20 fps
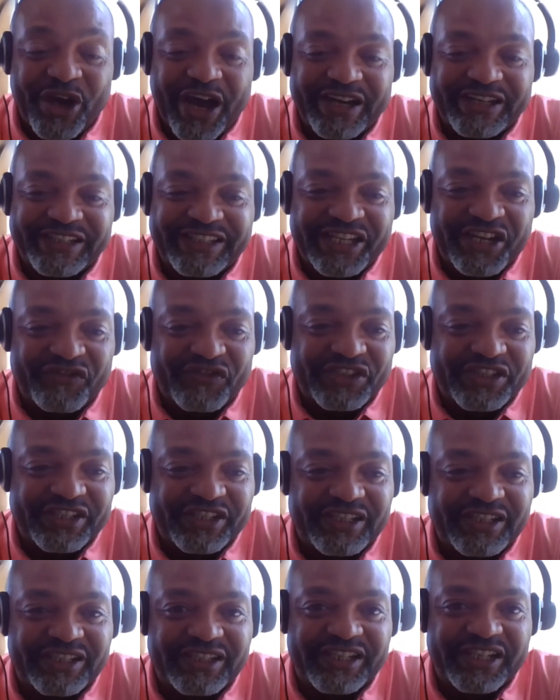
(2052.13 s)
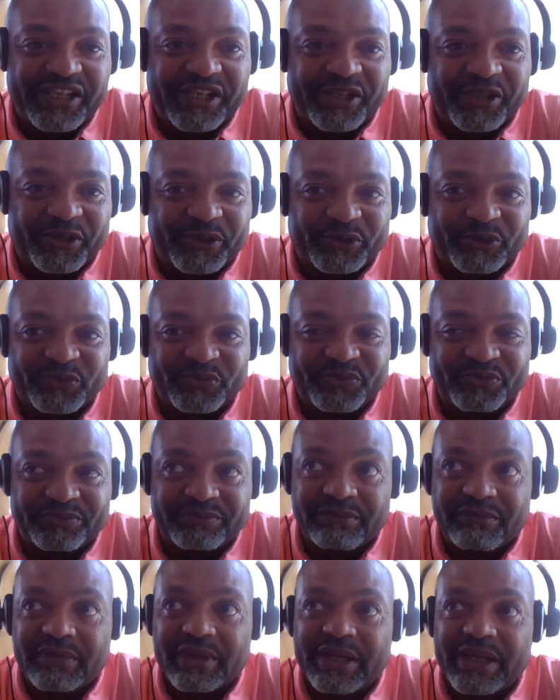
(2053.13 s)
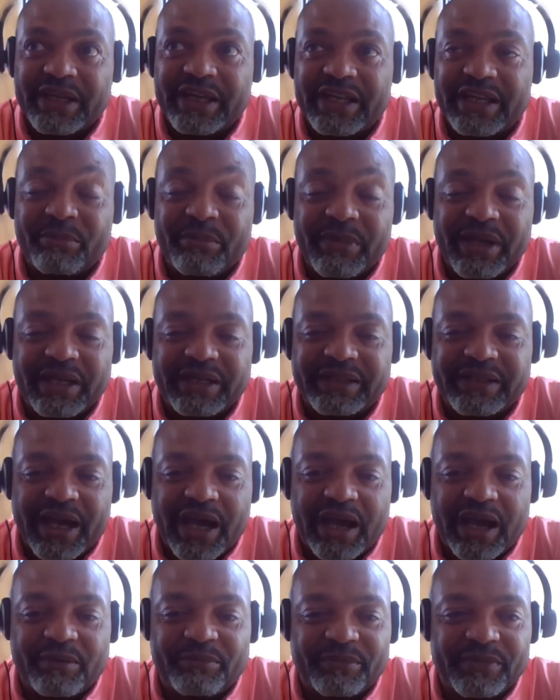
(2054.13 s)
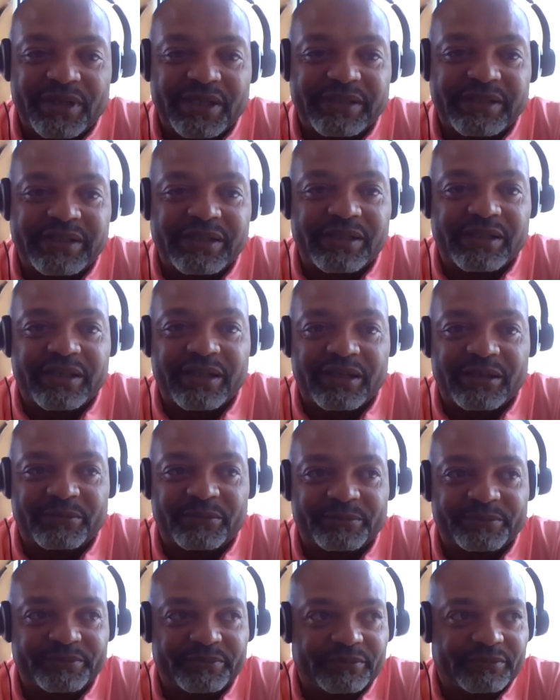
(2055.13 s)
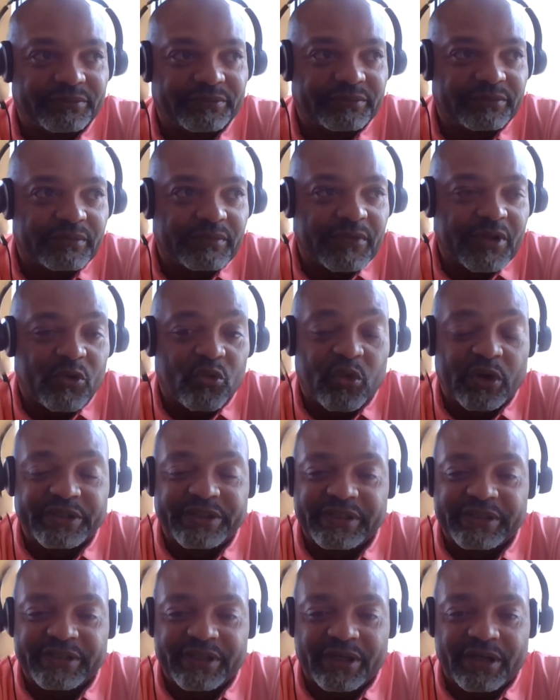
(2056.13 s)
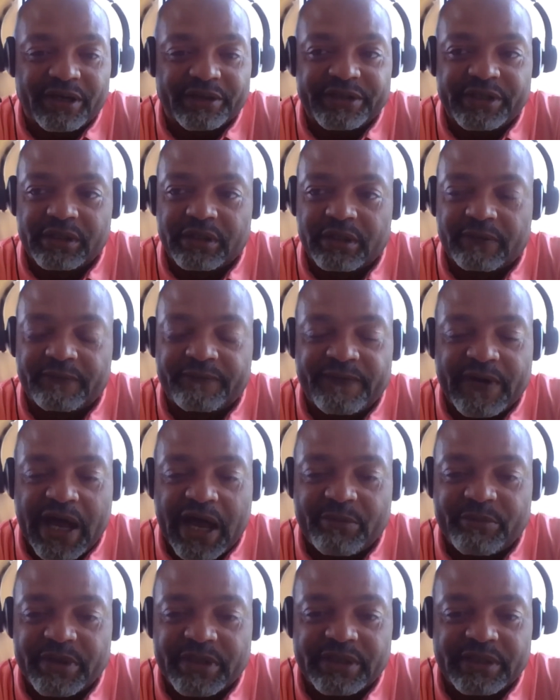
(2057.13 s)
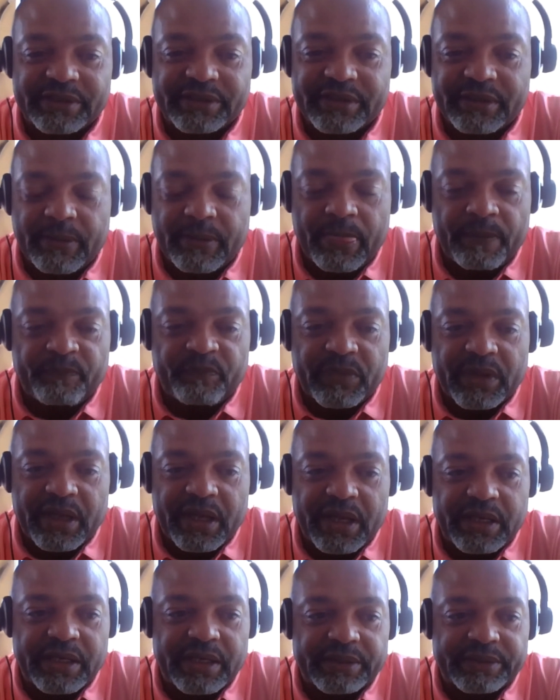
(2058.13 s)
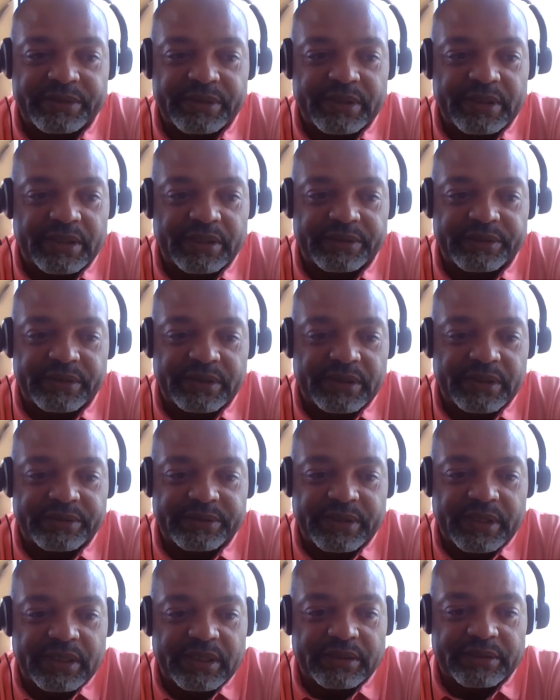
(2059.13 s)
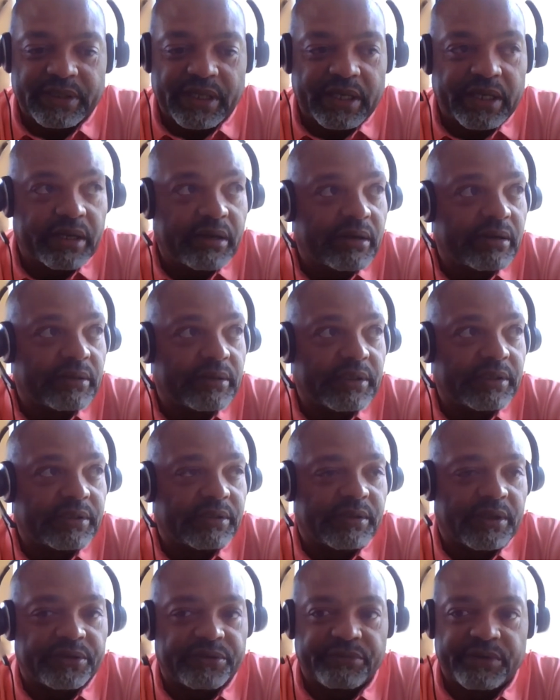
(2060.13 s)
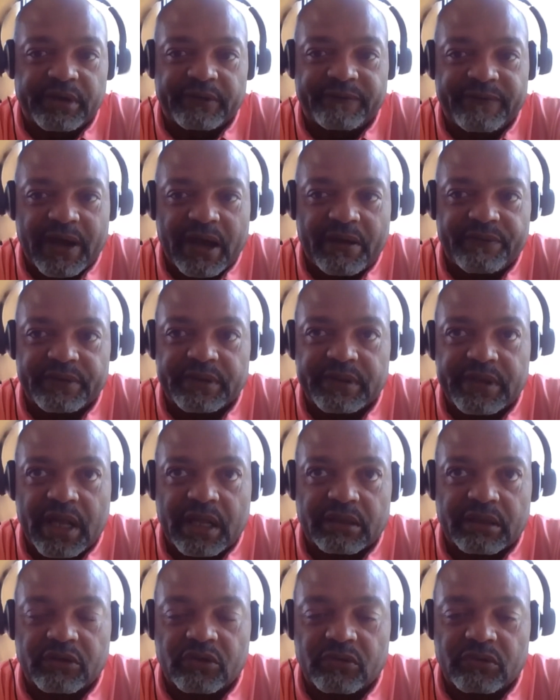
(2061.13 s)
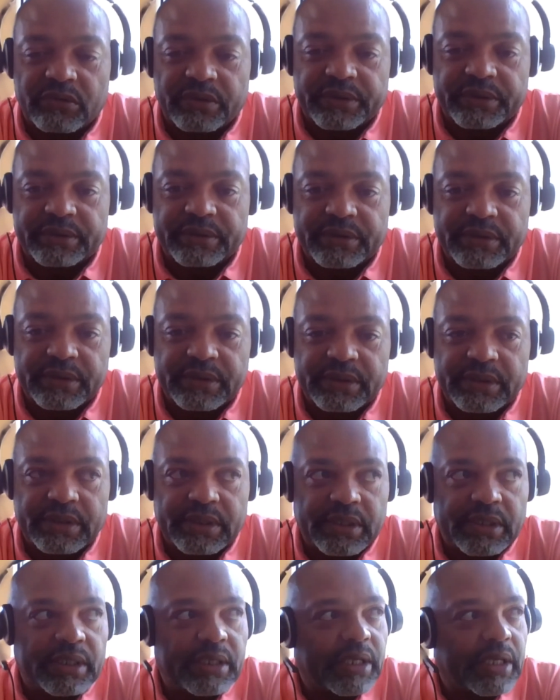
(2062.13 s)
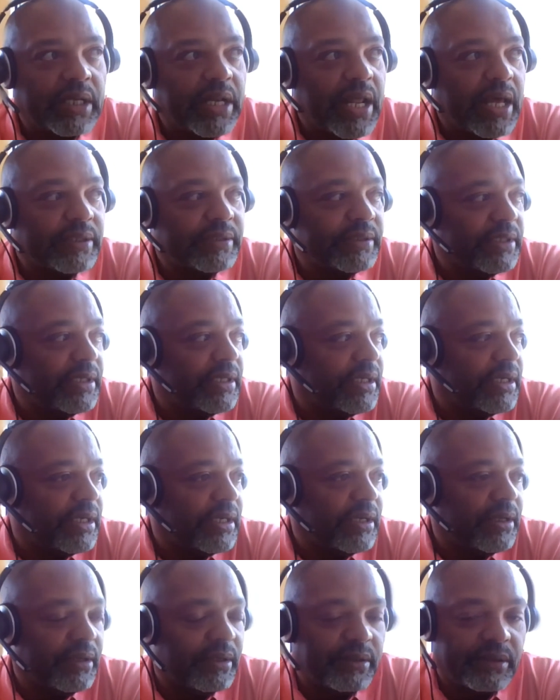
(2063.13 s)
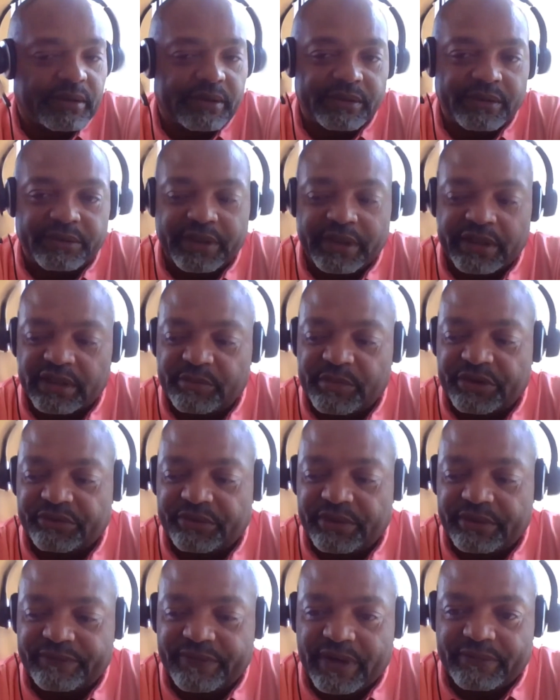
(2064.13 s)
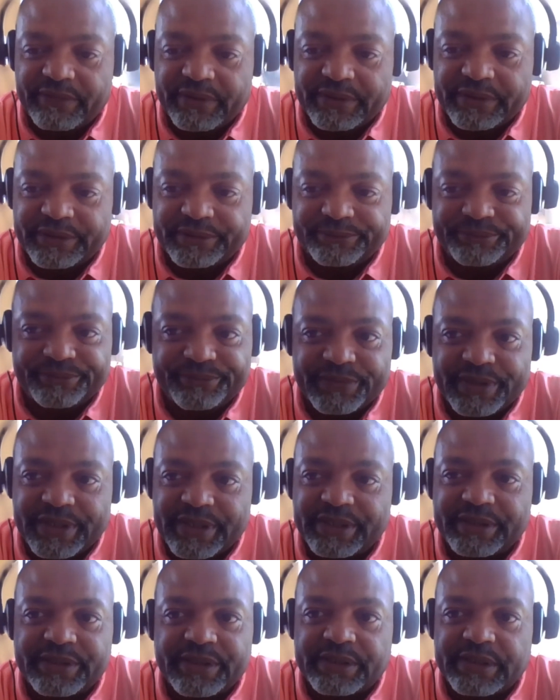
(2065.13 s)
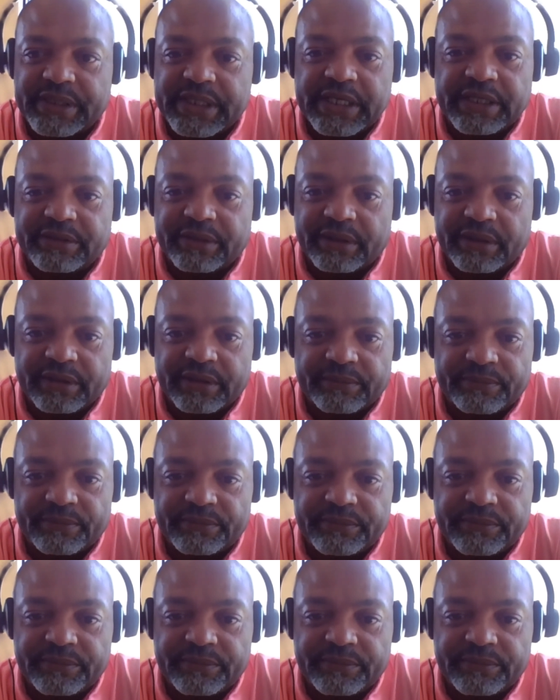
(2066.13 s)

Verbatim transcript: trying to see if it's a good deal. In the meantime, it took him. Once he saw it, it took him five minutes. Yeah. And his his his thing is like Eric, this is a three to five hundred dollar coin, and I said, uh, you think it's gonna be three to five hundred? He says easily.